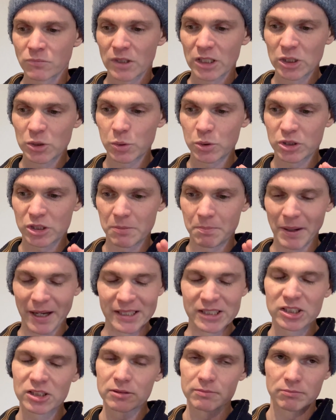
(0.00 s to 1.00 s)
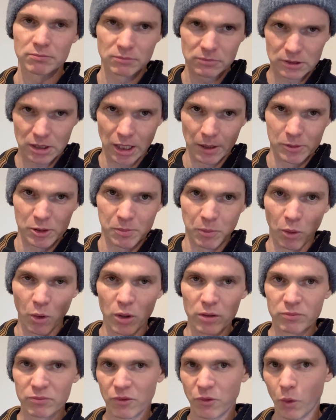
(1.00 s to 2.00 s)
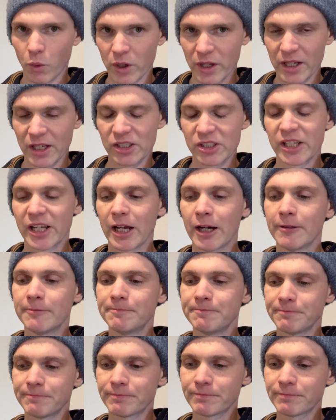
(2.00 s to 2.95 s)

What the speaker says: This was the base Club Sport, 40 years here.